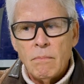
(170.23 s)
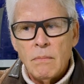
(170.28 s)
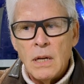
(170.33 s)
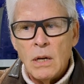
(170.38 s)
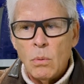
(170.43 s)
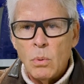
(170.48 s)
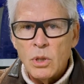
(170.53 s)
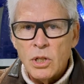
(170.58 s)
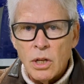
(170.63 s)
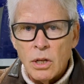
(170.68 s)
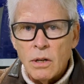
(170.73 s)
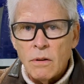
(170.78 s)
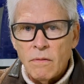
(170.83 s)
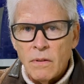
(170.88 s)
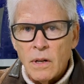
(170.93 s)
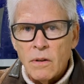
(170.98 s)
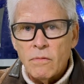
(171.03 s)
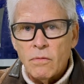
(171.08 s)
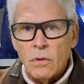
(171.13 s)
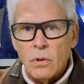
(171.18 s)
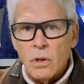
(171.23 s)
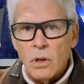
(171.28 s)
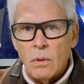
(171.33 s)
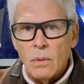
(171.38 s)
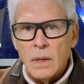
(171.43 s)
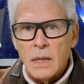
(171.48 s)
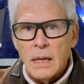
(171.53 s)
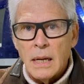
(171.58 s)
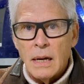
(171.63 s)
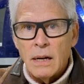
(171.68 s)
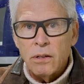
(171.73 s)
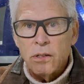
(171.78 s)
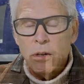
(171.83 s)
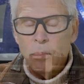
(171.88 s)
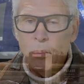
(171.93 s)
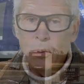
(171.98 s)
it was uneventful going down to